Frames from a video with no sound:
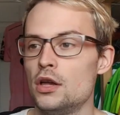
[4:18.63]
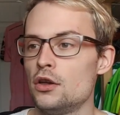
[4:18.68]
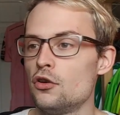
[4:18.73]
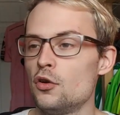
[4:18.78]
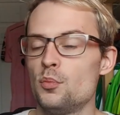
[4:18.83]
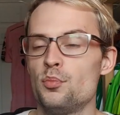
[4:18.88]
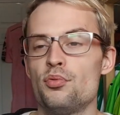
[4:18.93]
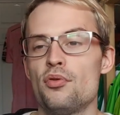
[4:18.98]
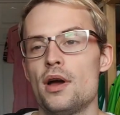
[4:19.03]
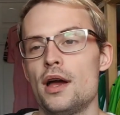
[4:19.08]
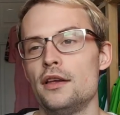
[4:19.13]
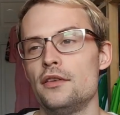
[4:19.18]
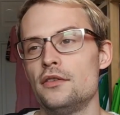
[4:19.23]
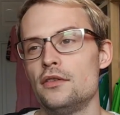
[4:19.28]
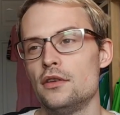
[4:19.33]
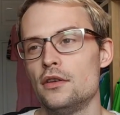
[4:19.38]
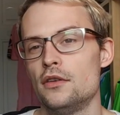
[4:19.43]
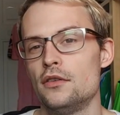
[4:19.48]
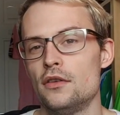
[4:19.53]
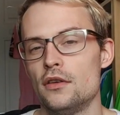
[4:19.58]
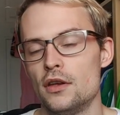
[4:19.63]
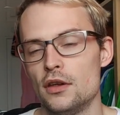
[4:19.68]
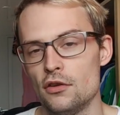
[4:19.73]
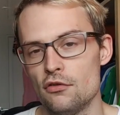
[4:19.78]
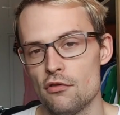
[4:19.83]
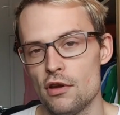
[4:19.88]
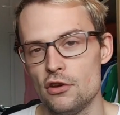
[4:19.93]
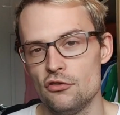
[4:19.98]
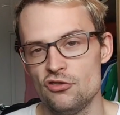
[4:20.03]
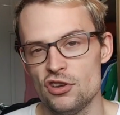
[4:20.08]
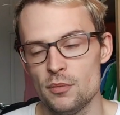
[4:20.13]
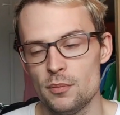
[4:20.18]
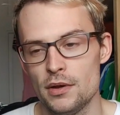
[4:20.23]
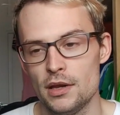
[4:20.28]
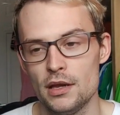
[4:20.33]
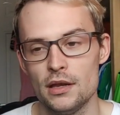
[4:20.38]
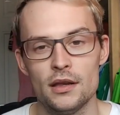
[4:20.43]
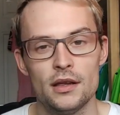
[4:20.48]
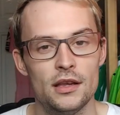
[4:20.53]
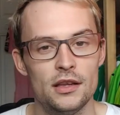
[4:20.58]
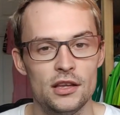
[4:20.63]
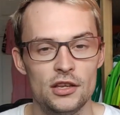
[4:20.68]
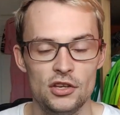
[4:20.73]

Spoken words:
good prices, and great shipping.